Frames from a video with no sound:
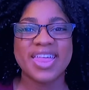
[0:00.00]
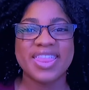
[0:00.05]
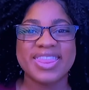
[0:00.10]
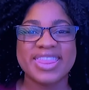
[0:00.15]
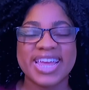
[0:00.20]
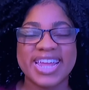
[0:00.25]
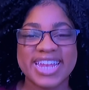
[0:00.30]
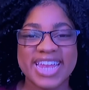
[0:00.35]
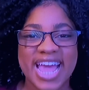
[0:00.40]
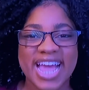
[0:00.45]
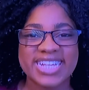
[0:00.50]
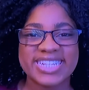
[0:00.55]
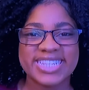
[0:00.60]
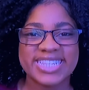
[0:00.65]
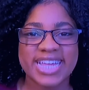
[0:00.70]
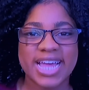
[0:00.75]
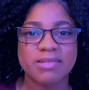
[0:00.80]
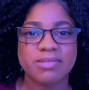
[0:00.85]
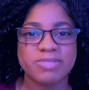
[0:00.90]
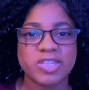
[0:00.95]
The next
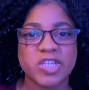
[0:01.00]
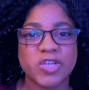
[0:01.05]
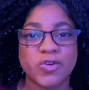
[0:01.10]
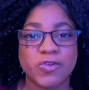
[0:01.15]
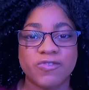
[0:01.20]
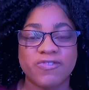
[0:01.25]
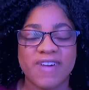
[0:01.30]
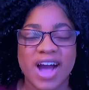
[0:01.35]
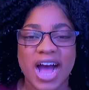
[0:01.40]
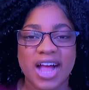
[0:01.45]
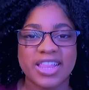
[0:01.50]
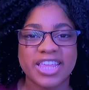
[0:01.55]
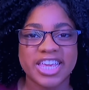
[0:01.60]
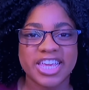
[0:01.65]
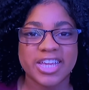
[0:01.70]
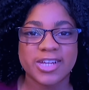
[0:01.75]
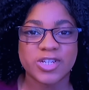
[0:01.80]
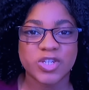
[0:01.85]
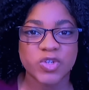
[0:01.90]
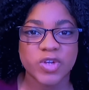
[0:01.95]
step to filing
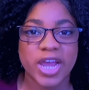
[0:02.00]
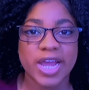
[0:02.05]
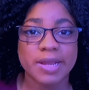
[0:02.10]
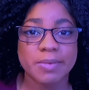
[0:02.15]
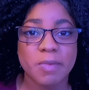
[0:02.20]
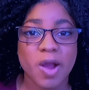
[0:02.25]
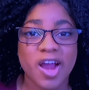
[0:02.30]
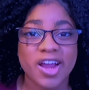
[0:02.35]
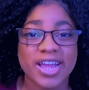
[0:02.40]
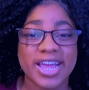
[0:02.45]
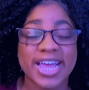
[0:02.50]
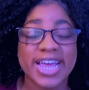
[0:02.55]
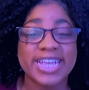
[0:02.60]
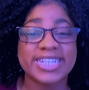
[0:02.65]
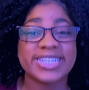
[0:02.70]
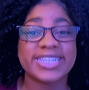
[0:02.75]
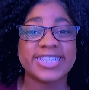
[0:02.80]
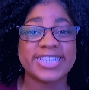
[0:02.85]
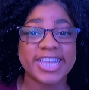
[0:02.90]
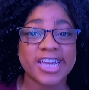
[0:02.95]
your trademark
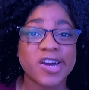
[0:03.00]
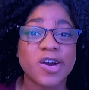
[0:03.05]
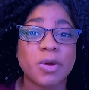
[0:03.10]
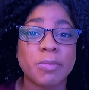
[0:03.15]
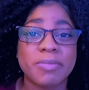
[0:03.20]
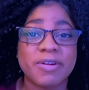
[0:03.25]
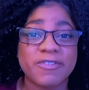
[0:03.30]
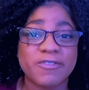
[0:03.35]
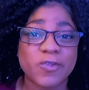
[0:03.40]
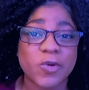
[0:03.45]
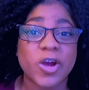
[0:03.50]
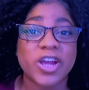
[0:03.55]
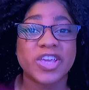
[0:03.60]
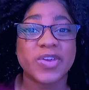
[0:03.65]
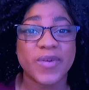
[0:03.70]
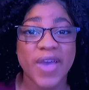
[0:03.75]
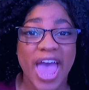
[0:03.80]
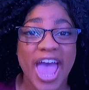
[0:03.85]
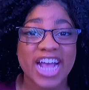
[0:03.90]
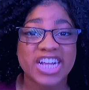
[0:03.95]
is still before
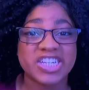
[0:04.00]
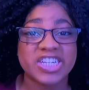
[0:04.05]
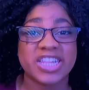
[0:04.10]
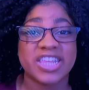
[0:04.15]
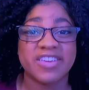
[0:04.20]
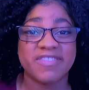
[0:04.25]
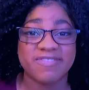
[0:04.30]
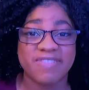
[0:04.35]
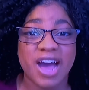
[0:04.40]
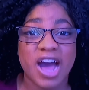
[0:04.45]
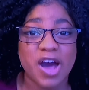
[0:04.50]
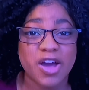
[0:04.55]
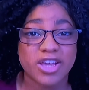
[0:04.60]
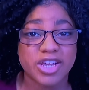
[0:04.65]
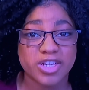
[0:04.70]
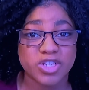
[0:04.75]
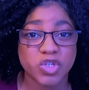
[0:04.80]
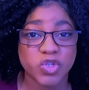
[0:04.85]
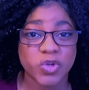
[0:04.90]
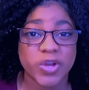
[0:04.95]
you actually file
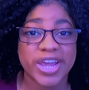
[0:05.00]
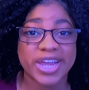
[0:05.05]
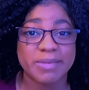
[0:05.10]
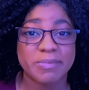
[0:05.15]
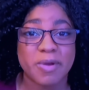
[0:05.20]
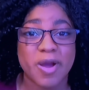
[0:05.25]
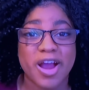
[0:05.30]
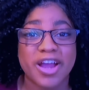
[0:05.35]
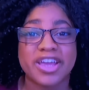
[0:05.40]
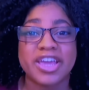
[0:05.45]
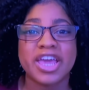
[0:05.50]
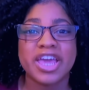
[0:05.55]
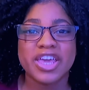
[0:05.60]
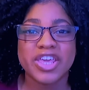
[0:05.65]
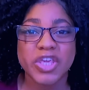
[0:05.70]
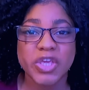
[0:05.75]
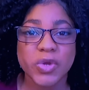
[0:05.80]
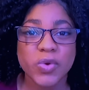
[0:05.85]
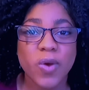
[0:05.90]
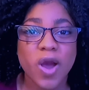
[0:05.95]
your trademark.
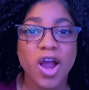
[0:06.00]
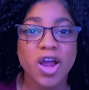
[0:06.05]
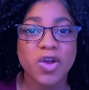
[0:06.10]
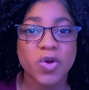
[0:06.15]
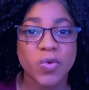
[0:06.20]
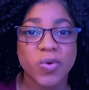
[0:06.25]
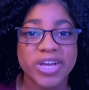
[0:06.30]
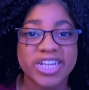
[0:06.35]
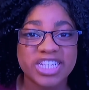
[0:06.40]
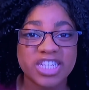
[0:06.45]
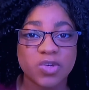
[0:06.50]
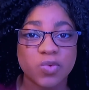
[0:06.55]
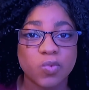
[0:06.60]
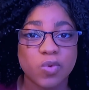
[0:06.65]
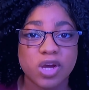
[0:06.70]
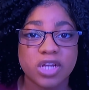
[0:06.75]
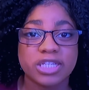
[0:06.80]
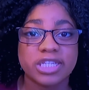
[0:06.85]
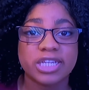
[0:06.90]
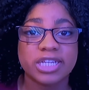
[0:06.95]
You are going to
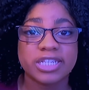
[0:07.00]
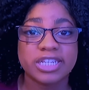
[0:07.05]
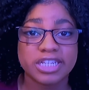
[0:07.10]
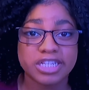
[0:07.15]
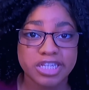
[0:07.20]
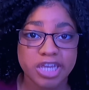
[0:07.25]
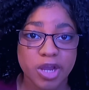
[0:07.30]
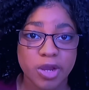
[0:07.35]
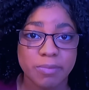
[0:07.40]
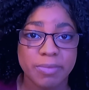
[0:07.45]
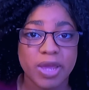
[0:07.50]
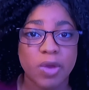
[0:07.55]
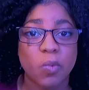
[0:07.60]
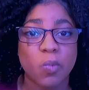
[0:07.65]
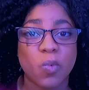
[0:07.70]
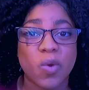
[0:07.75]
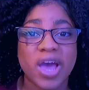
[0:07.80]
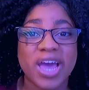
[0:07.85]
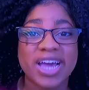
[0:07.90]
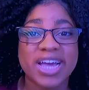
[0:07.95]
want to
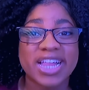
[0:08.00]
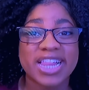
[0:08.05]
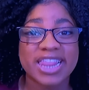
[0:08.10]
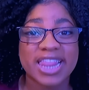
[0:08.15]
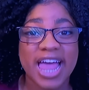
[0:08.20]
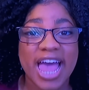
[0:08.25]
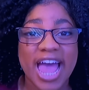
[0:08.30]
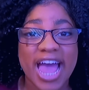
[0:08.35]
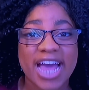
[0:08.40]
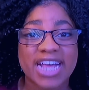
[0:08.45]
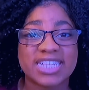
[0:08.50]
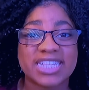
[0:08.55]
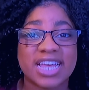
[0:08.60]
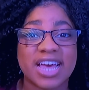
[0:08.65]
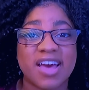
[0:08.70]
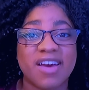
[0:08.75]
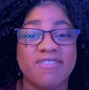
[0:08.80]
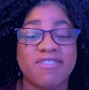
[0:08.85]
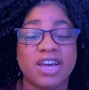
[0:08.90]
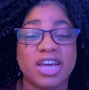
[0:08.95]
determine what class
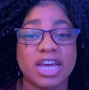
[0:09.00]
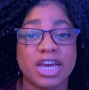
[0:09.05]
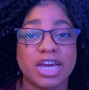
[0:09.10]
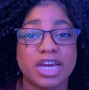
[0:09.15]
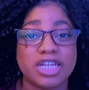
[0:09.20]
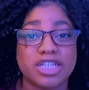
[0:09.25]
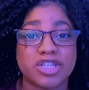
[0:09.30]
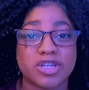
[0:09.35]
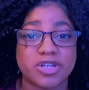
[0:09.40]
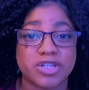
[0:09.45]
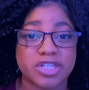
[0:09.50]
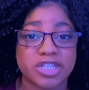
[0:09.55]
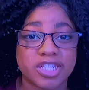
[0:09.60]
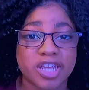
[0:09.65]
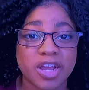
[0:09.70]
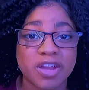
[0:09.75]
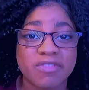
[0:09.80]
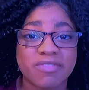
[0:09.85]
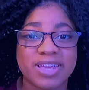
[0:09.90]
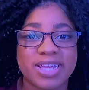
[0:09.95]
of goods or
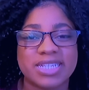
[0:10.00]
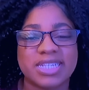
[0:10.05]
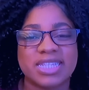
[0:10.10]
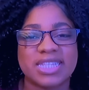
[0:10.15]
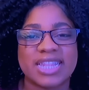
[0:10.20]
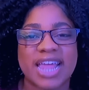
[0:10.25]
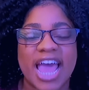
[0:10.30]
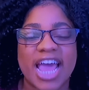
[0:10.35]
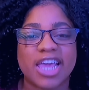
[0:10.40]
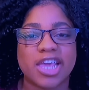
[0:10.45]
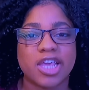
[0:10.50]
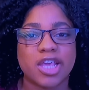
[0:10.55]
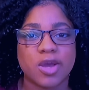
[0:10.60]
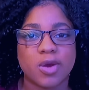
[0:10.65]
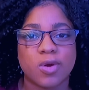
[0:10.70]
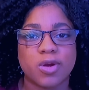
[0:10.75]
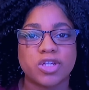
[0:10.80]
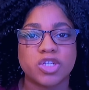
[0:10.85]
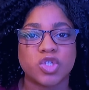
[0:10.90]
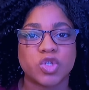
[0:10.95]
service that
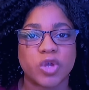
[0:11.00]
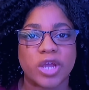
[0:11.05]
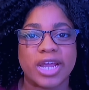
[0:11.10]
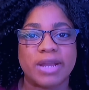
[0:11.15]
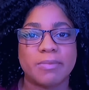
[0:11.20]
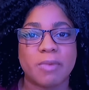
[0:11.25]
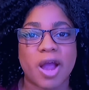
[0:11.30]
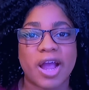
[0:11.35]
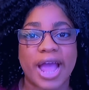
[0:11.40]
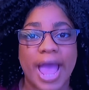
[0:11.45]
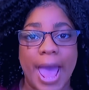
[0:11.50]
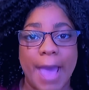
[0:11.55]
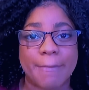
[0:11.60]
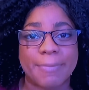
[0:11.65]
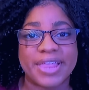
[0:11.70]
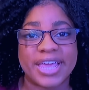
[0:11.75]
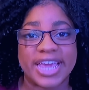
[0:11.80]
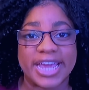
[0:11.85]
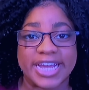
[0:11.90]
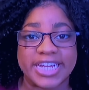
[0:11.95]
your trademark
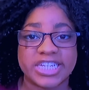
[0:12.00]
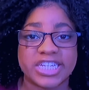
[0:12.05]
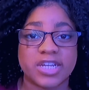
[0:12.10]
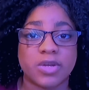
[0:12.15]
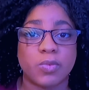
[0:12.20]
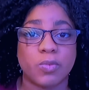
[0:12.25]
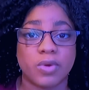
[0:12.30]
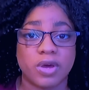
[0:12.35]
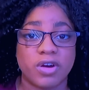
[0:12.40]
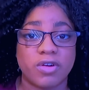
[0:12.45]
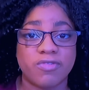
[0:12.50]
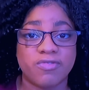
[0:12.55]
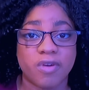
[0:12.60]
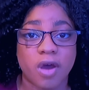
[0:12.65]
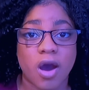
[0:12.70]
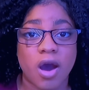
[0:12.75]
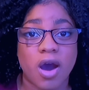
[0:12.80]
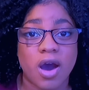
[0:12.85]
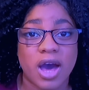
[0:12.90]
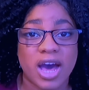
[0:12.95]
application will
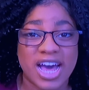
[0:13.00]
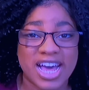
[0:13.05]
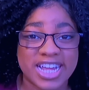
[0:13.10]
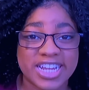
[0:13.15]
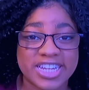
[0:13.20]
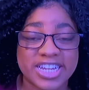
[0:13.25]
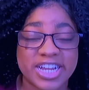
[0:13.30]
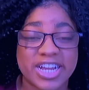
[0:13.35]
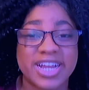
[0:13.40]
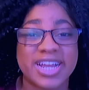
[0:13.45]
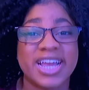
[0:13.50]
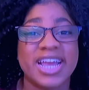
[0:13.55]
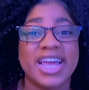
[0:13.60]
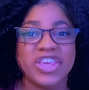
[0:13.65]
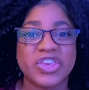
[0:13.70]
fall under.